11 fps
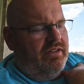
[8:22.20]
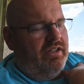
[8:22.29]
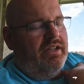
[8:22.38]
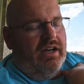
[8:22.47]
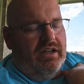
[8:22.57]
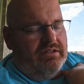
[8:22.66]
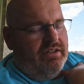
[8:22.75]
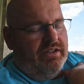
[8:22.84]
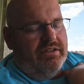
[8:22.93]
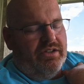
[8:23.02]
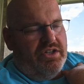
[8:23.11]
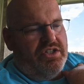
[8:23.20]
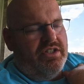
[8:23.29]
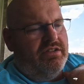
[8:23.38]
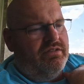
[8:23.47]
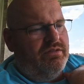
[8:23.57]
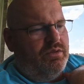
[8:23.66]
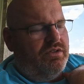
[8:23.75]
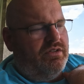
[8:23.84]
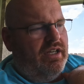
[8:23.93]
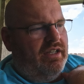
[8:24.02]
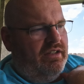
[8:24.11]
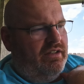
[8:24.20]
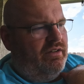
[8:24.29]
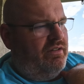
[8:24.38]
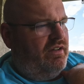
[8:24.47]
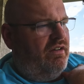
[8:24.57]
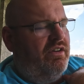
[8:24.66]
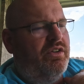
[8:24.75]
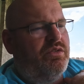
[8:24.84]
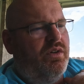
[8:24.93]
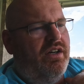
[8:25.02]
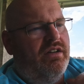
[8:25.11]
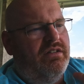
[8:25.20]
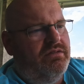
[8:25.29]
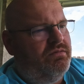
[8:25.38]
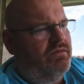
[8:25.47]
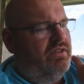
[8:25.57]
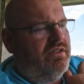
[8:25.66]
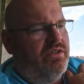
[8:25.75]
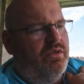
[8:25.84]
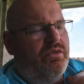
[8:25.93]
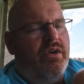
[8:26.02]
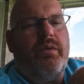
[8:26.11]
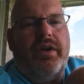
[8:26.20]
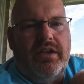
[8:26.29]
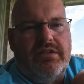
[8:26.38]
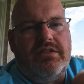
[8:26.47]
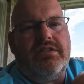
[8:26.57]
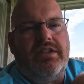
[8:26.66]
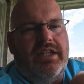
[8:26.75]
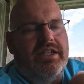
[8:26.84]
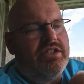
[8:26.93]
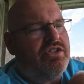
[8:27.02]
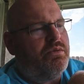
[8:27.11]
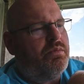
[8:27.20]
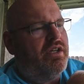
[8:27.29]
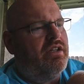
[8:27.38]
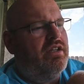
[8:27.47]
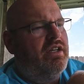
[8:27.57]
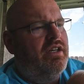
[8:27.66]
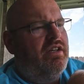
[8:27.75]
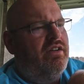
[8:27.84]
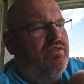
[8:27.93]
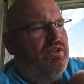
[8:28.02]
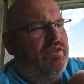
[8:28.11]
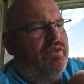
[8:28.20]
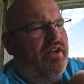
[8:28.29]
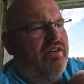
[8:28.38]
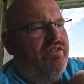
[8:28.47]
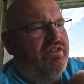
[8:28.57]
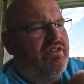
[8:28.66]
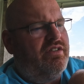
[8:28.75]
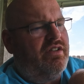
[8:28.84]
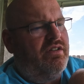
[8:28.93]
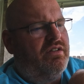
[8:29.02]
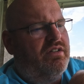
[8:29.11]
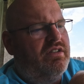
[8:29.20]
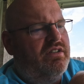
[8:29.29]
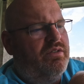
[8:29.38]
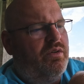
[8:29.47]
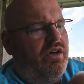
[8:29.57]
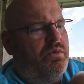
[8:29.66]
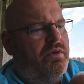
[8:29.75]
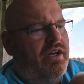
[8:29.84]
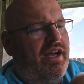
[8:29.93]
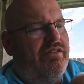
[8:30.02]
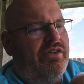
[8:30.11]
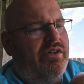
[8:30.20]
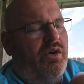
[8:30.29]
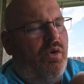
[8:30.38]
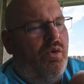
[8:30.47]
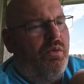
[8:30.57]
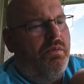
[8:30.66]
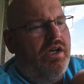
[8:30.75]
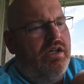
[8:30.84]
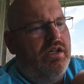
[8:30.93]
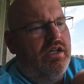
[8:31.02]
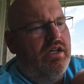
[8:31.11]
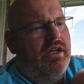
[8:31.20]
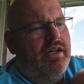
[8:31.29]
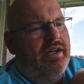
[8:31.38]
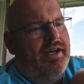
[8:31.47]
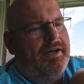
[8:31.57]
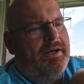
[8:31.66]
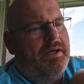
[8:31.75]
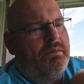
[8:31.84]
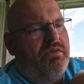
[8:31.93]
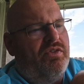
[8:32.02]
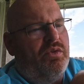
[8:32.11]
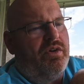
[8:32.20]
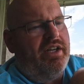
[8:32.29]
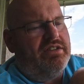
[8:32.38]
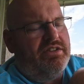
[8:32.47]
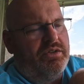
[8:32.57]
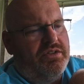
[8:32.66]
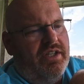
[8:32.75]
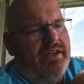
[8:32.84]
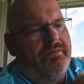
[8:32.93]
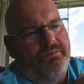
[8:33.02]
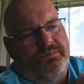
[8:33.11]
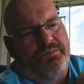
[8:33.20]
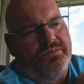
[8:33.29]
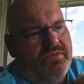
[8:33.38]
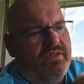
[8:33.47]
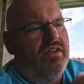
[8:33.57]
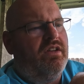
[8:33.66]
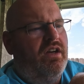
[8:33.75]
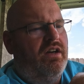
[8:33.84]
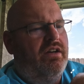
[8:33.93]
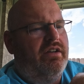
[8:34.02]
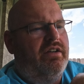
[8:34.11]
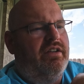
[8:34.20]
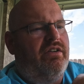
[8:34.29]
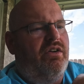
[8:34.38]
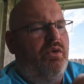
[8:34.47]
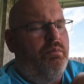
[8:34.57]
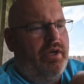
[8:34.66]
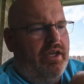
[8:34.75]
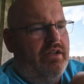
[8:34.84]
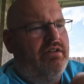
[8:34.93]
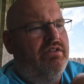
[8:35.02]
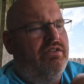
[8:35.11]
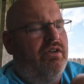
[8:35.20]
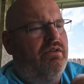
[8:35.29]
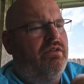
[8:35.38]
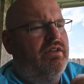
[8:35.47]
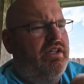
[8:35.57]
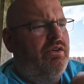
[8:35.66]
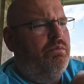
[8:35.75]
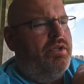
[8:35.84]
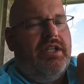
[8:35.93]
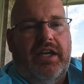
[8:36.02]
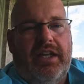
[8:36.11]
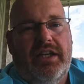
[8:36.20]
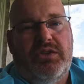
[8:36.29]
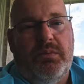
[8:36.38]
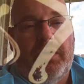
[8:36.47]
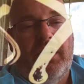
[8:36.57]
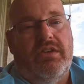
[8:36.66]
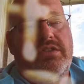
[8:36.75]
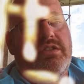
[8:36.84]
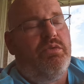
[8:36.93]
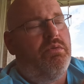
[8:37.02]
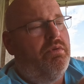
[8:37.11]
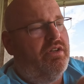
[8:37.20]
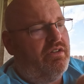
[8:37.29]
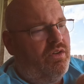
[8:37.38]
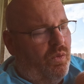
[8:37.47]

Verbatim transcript: the doc, the surgeon, was like, you know, all goes well two, three weeks, and she'll be fully recovered. So we're hoping to have her home uh, before next Tuesday uh, in her own bed. So been taking extra precautions. We've been